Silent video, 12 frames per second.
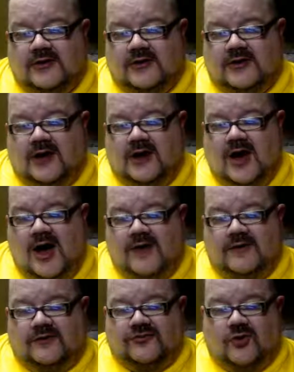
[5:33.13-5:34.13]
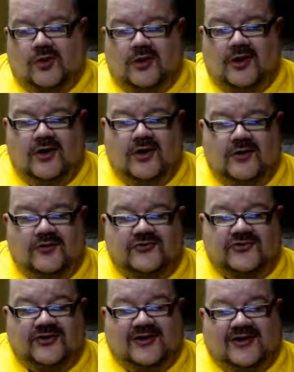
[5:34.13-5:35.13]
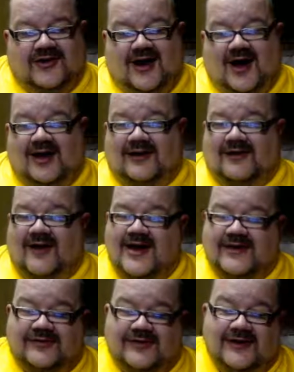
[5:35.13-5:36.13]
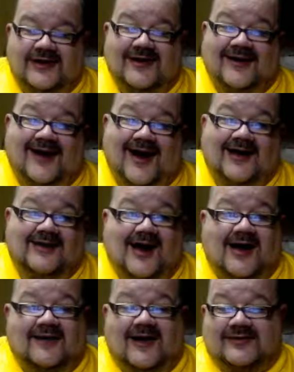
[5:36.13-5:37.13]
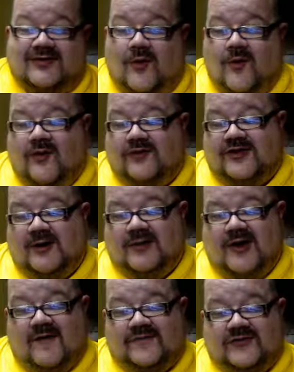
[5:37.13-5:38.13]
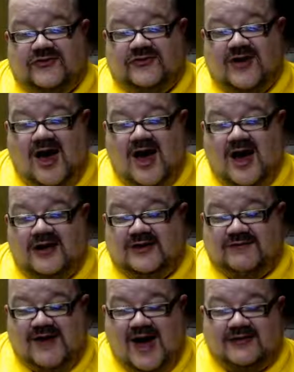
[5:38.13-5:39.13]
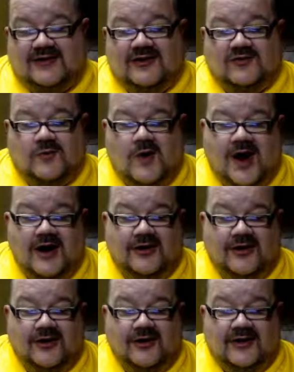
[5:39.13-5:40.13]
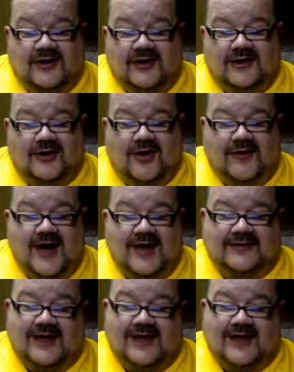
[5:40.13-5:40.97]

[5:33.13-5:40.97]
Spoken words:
The Toros, I like the horns coming off the side and the fact that it's wider and all that.